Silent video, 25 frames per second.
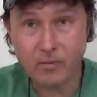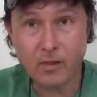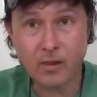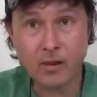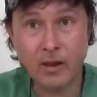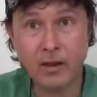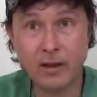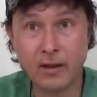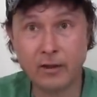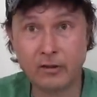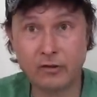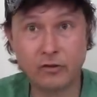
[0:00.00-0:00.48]

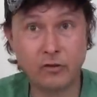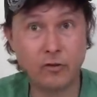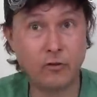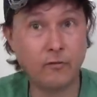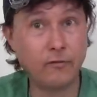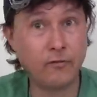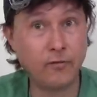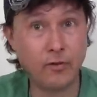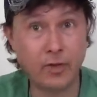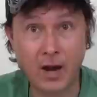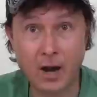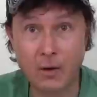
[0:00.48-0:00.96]
and so
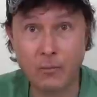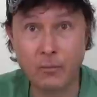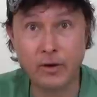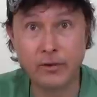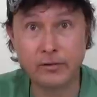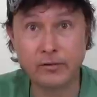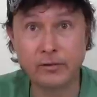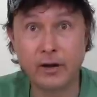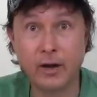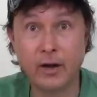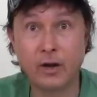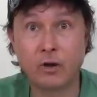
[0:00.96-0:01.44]
for that
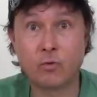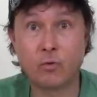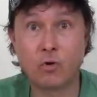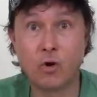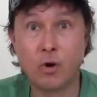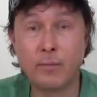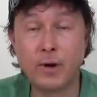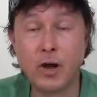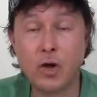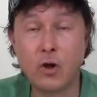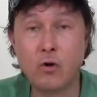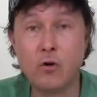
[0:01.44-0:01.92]
reason, I
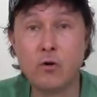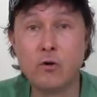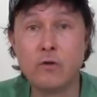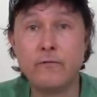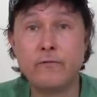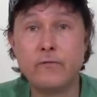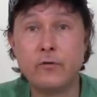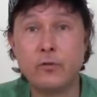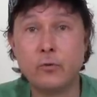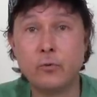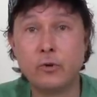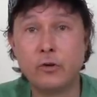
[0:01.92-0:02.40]
grow my own
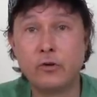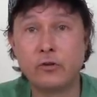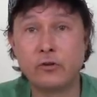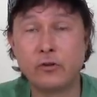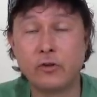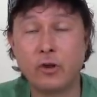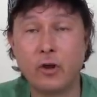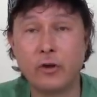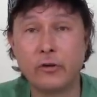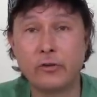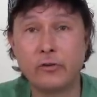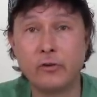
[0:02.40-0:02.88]
food, which is
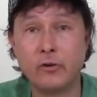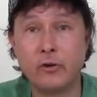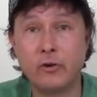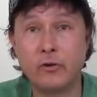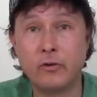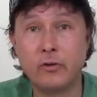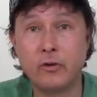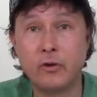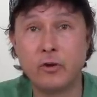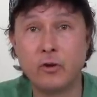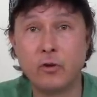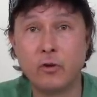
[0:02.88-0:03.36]
also,
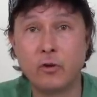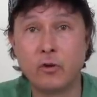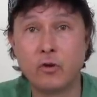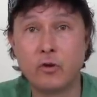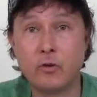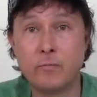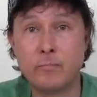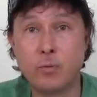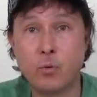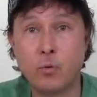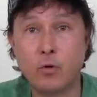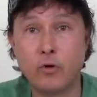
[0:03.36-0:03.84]
you know, a
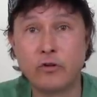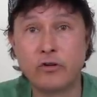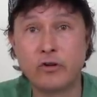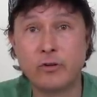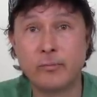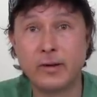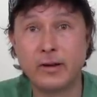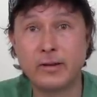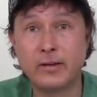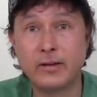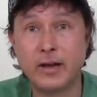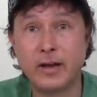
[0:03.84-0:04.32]
good portion
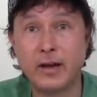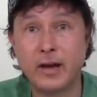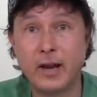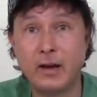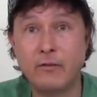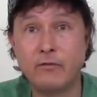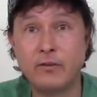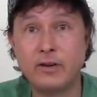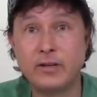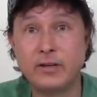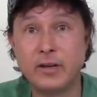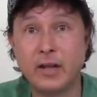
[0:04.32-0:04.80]
of my diet.
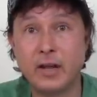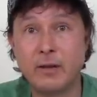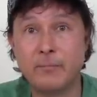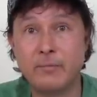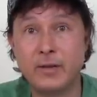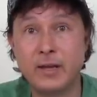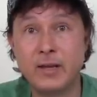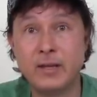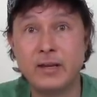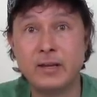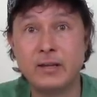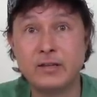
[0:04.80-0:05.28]
Every day I'm
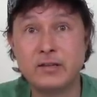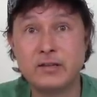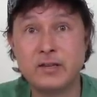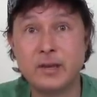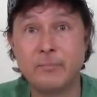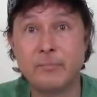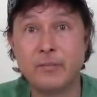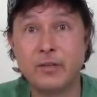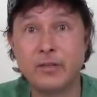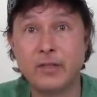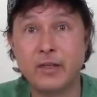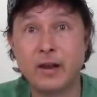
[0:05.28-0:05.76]
eating
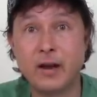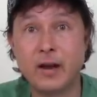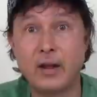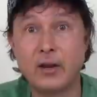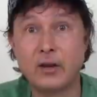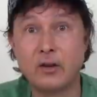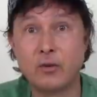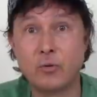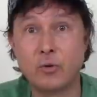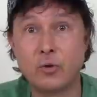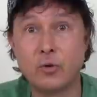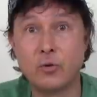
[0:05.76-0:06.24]
something that I
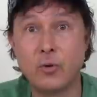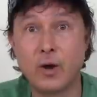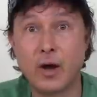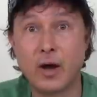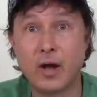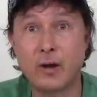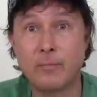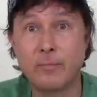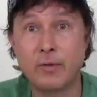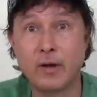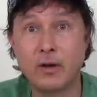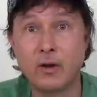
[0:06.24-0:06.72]
grew
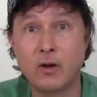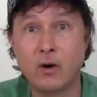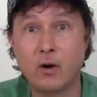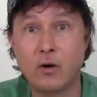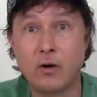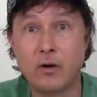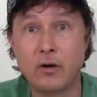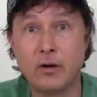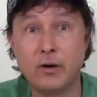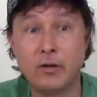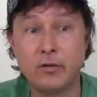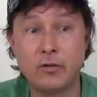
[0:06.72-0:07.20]
out of my
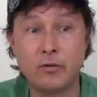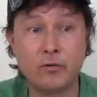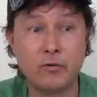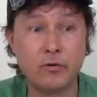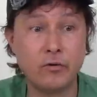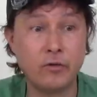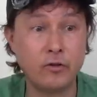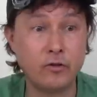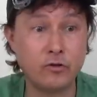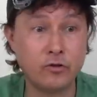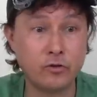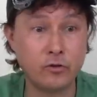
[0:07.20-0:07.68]
garden, either
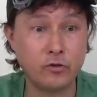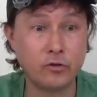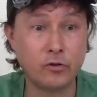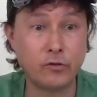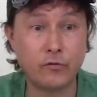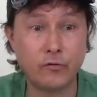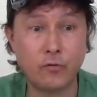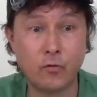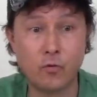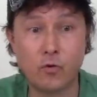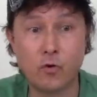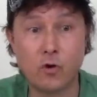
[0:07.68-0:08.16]
in the juice
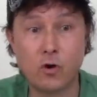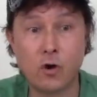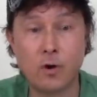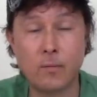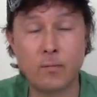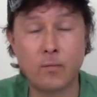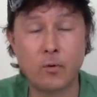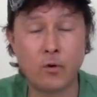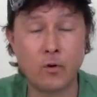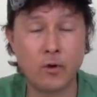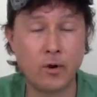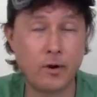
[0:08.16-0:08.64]

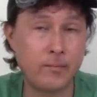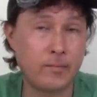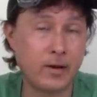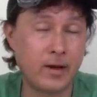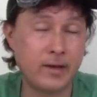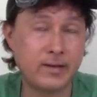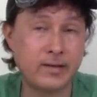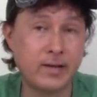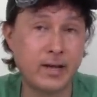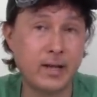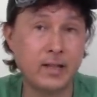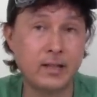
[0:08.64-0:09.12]
form or in my
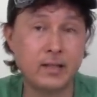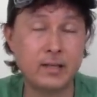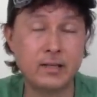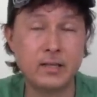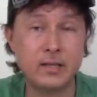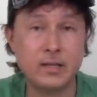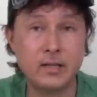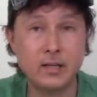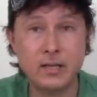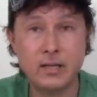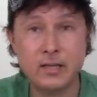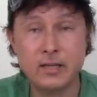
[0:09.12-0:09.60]

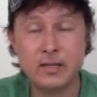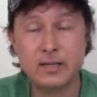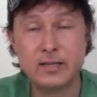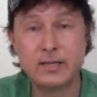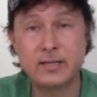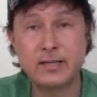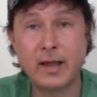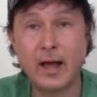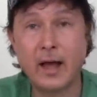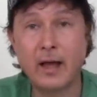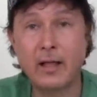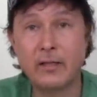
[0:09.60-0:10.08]
daily
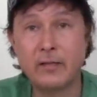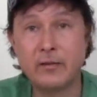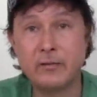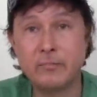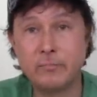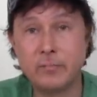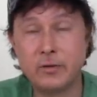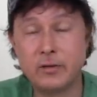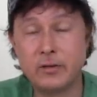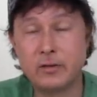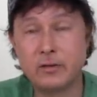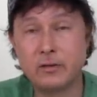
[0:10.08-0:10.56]
salad
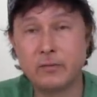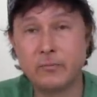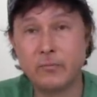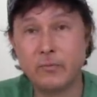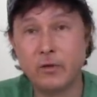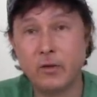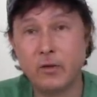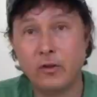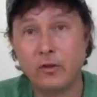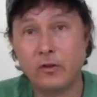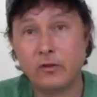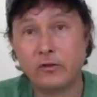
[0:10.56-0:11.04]
meal.
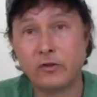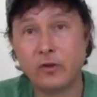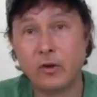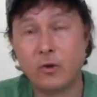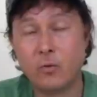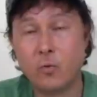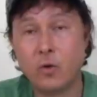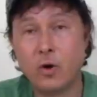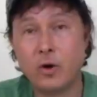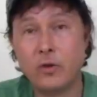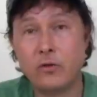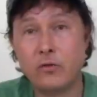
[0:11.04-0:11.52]
So I
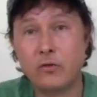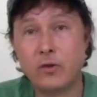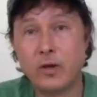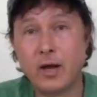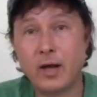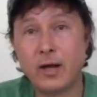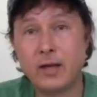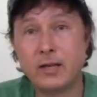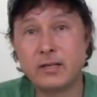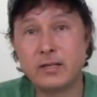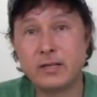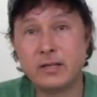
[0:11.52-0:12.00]
want you
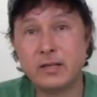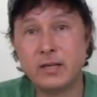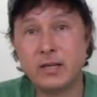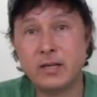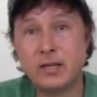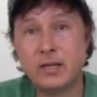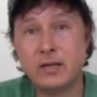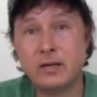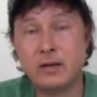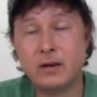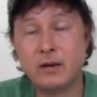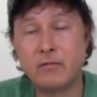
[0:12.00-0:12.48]
guys to
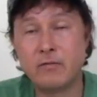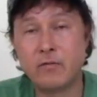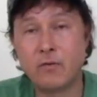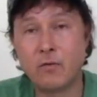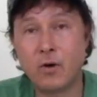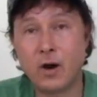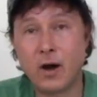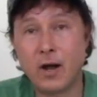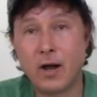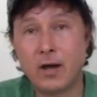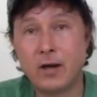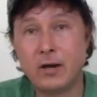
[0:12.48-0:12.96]
eat a
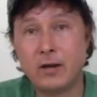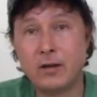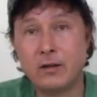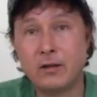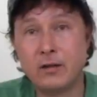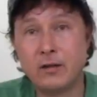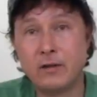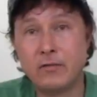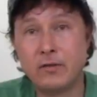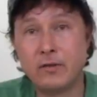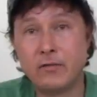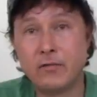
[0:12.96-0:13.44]

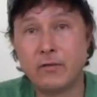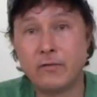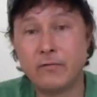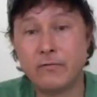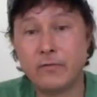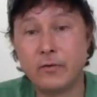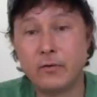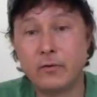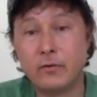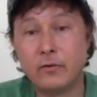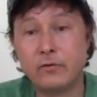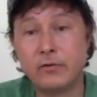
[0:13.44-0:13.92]
variety of different
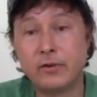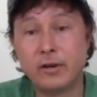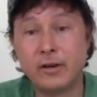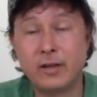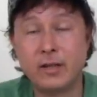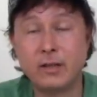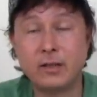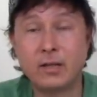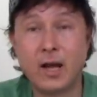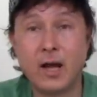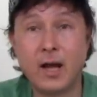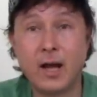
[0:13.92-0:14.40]
foods and
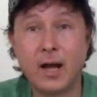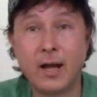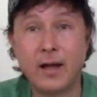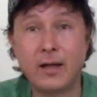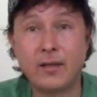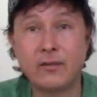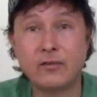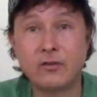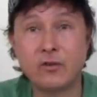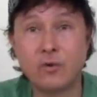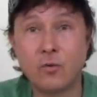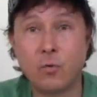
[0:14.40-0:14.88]
get the
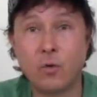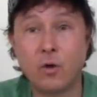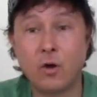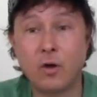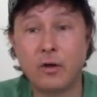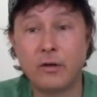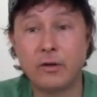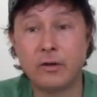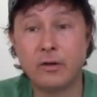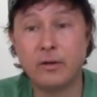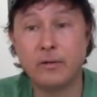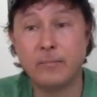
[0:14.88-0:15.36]
highest
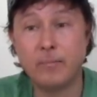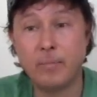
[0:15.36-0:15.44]
quality